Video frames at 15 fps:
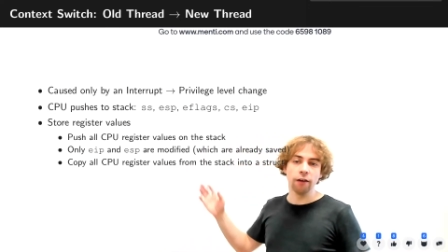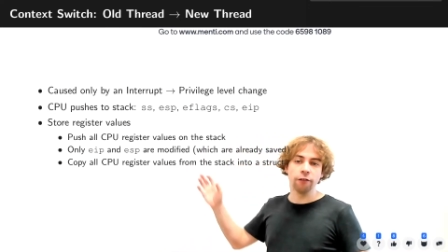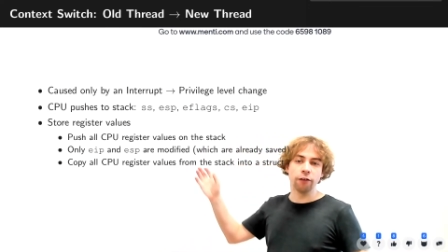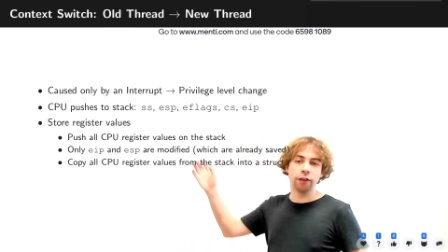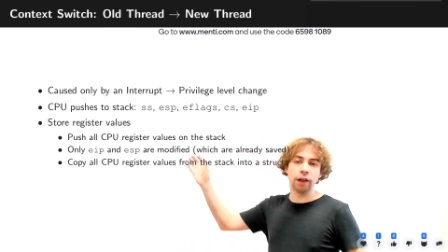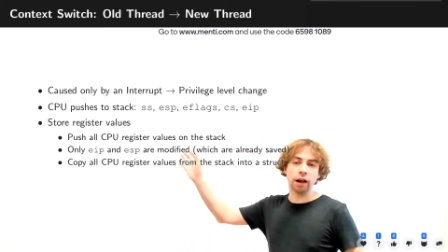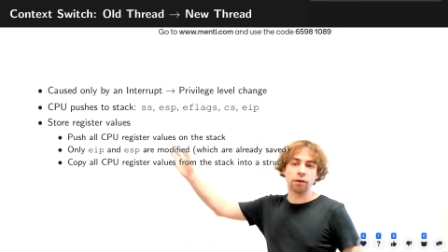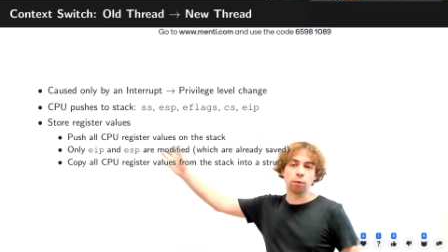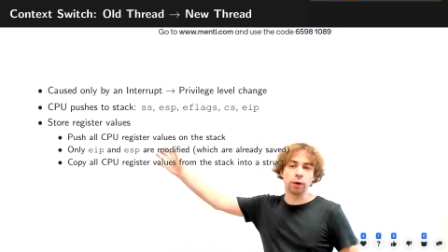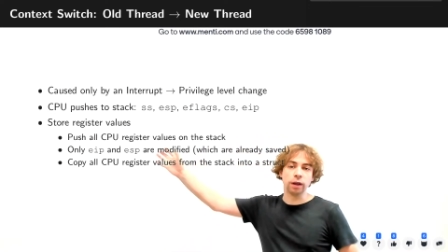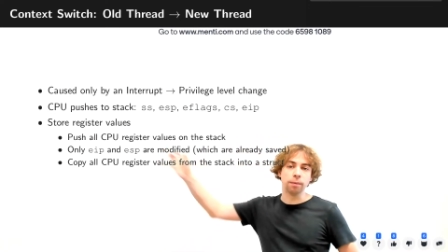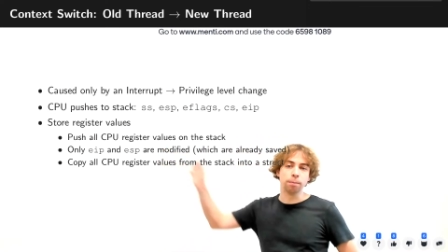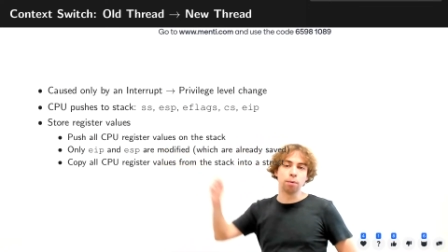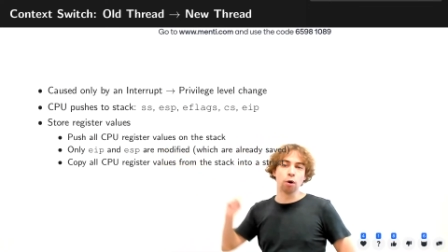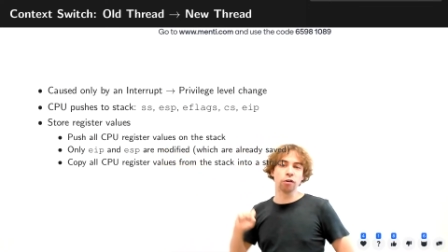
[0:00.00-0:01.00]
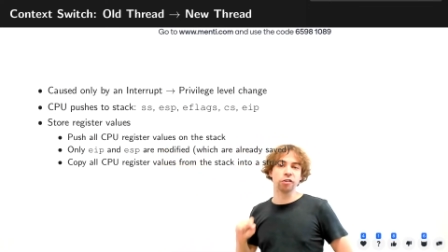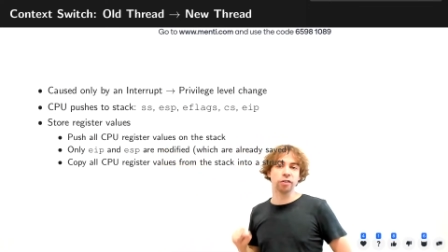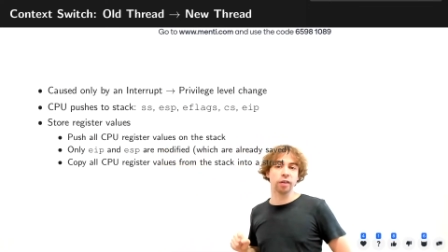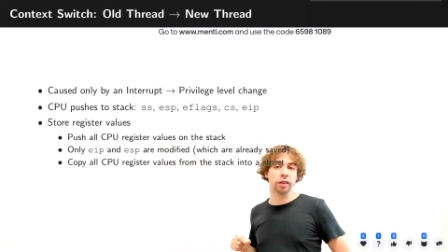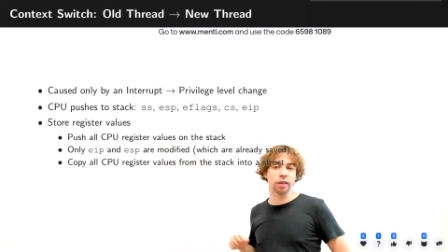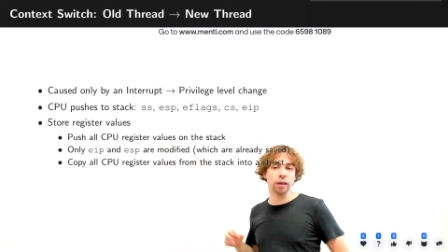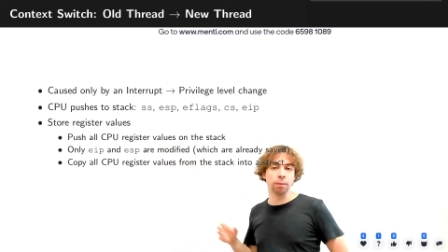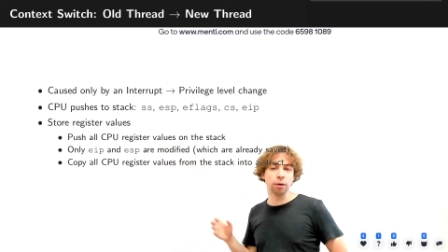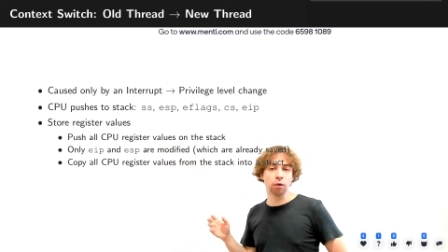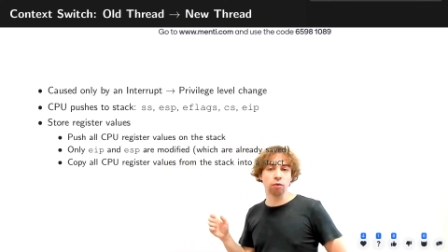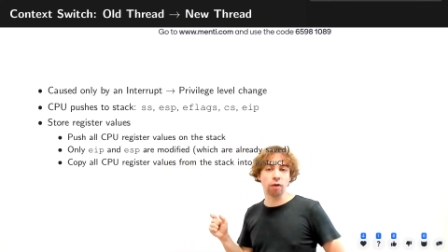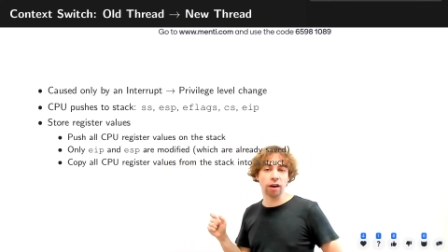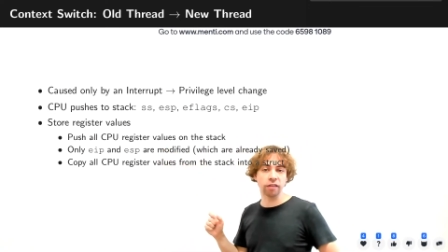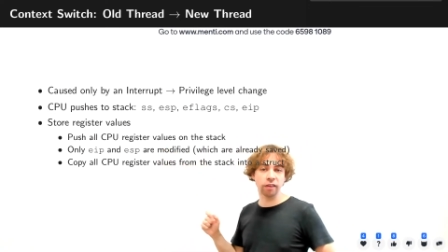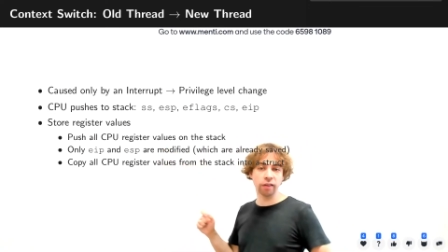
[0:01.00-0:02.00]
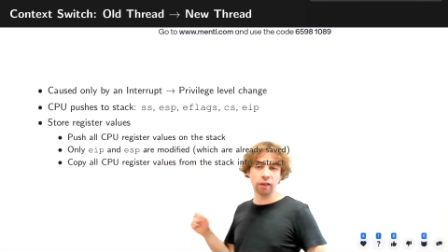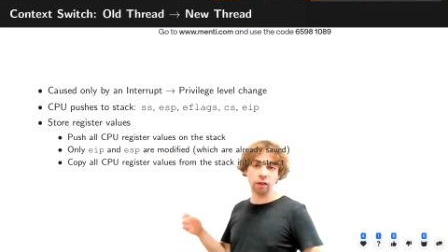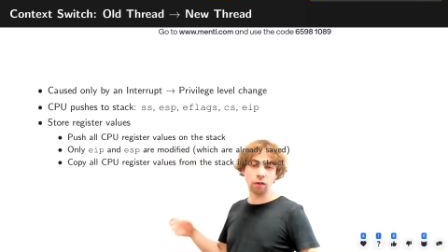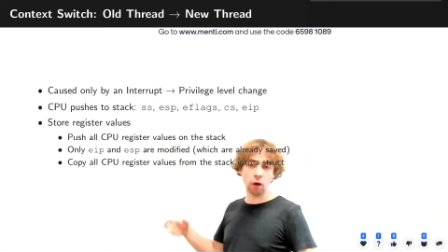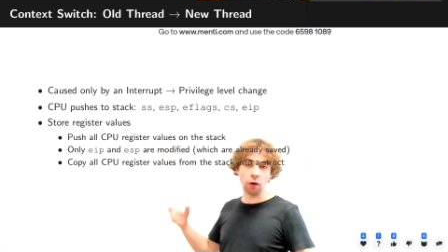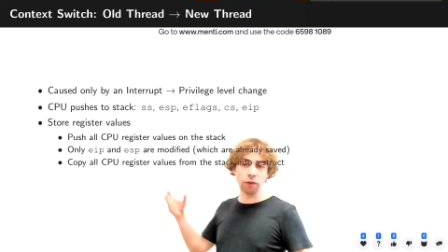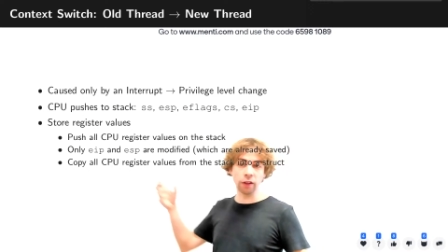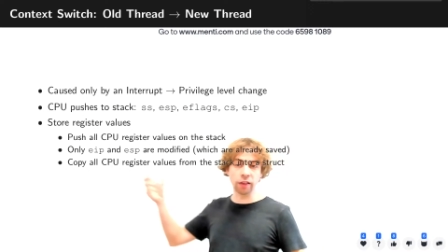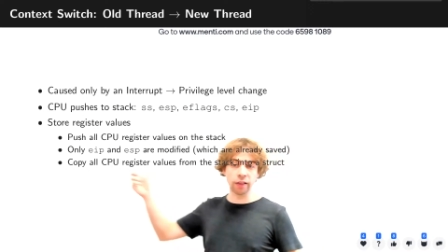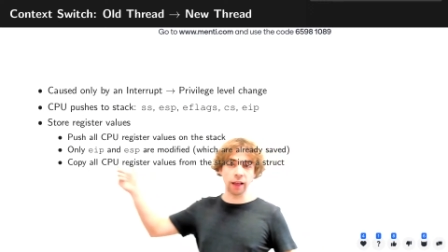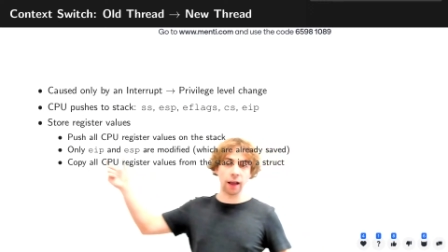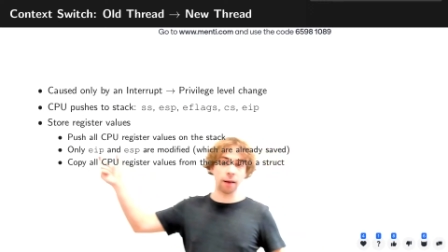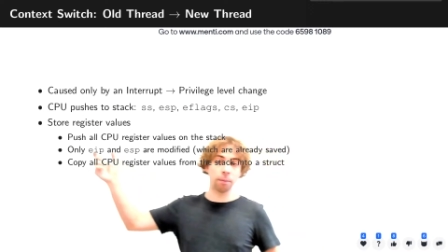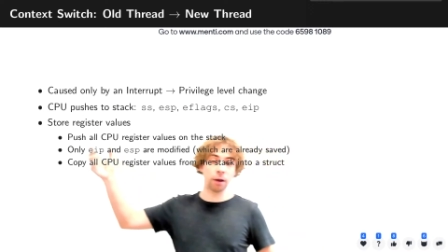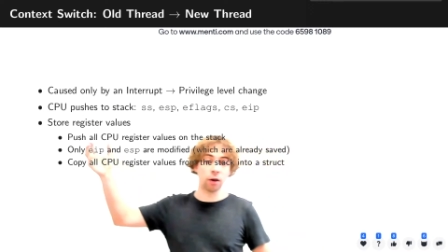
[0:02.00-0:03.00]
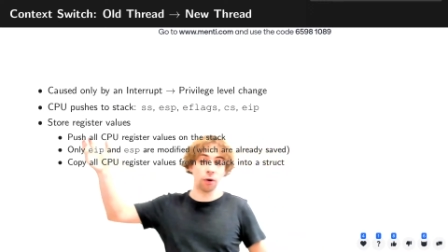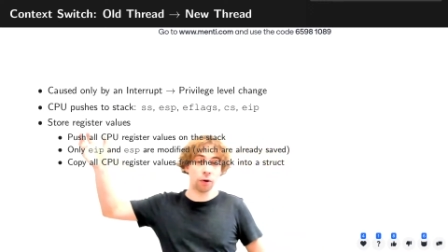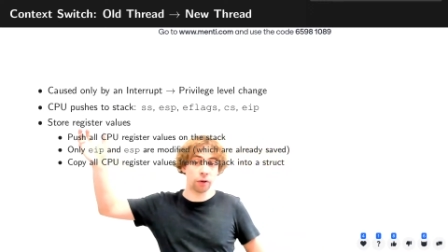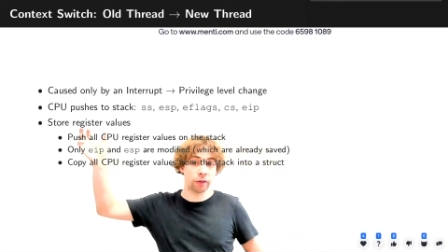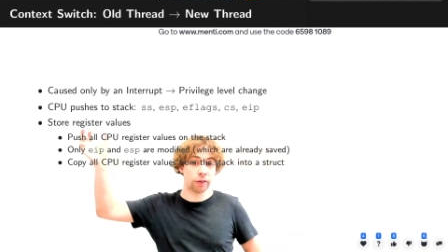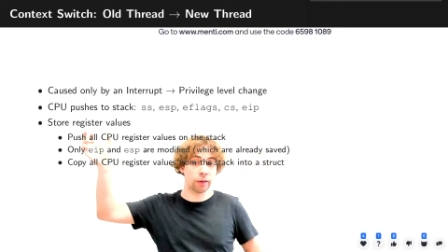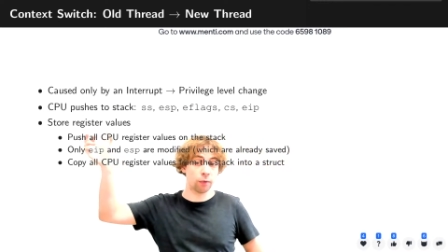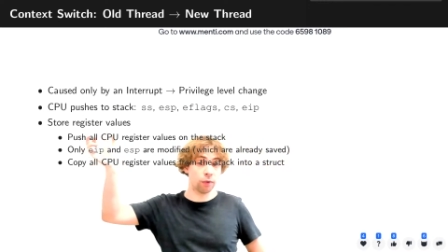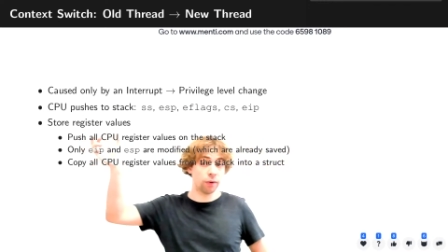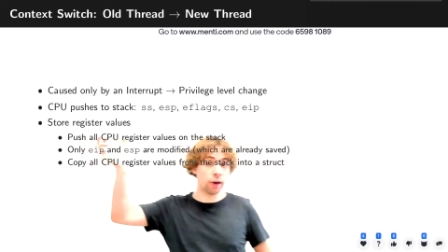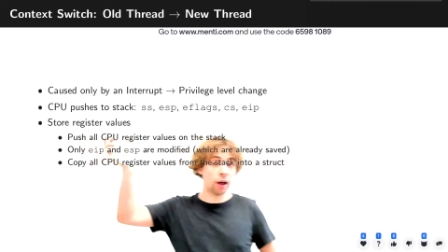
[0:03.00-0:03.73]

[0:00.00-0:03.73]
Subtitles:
For that, we push the CPU registers on the stack because